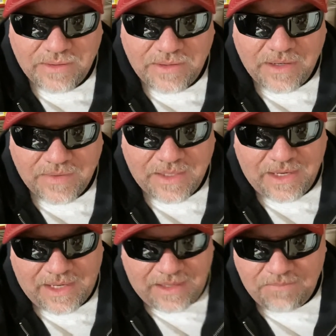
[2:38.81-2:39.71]
Not that I
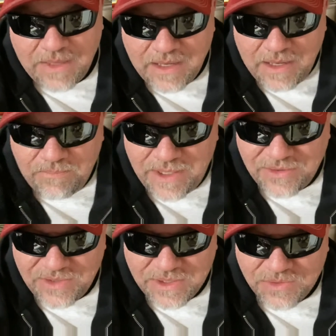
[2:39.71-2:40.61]
am, but
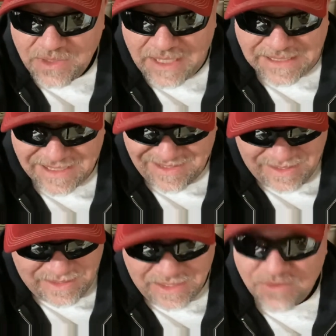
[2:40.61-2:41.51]
it's
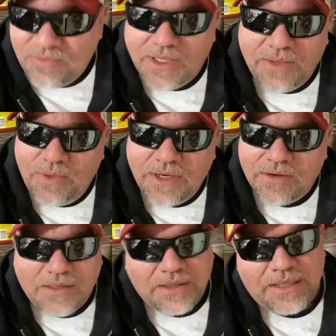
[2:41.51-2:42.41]
just really weird.